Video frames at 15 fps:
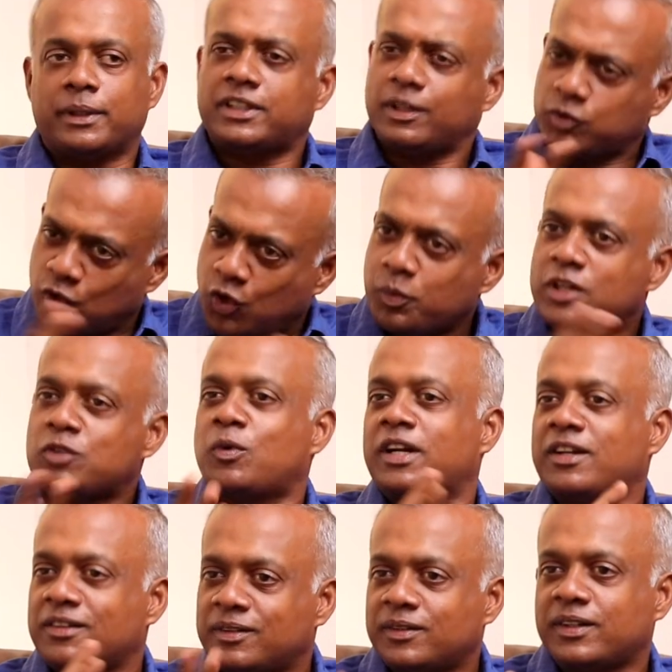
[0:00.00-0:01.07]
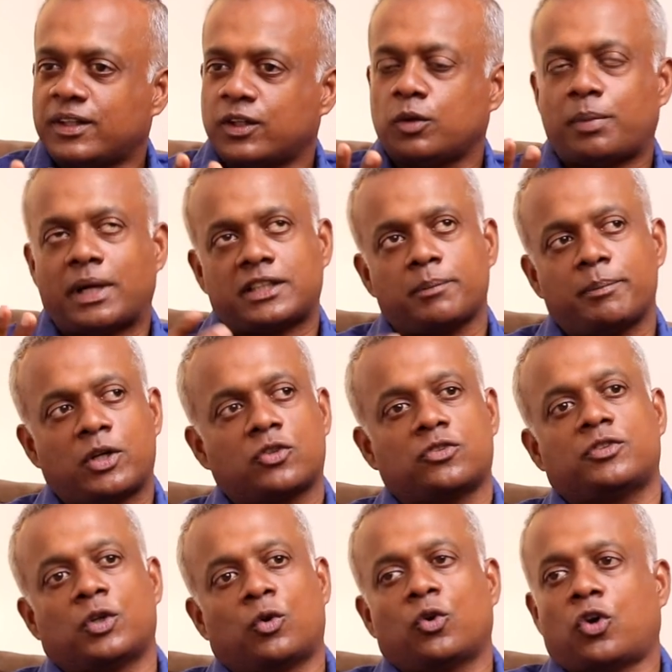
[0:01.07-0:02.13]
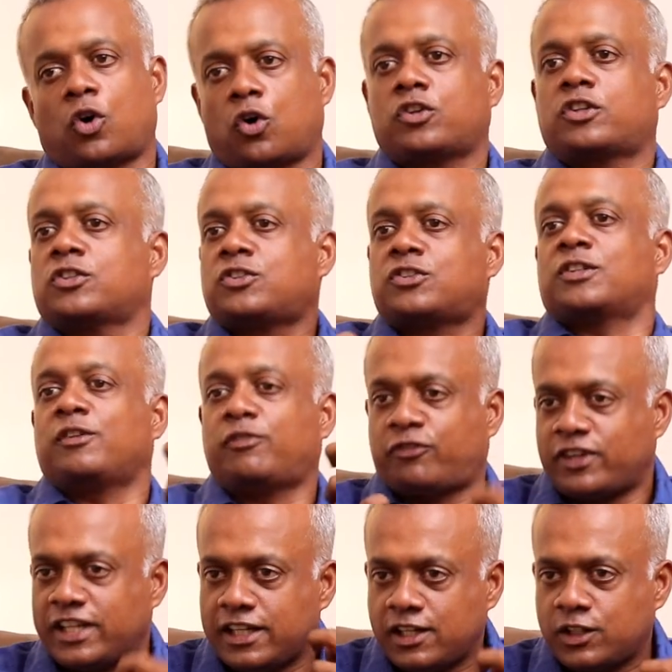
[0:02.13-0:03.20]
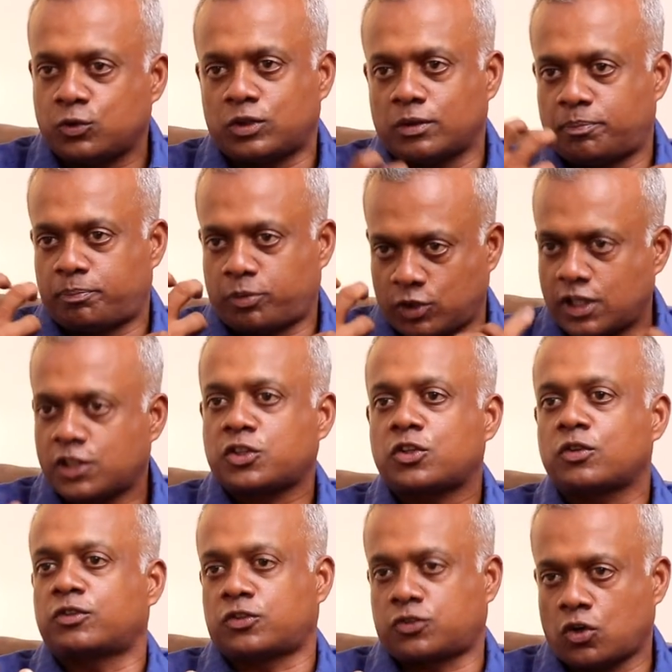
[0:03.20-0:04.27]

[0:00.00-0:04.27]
But there was always one, you know, I think because of the whole orchestral feel to the production of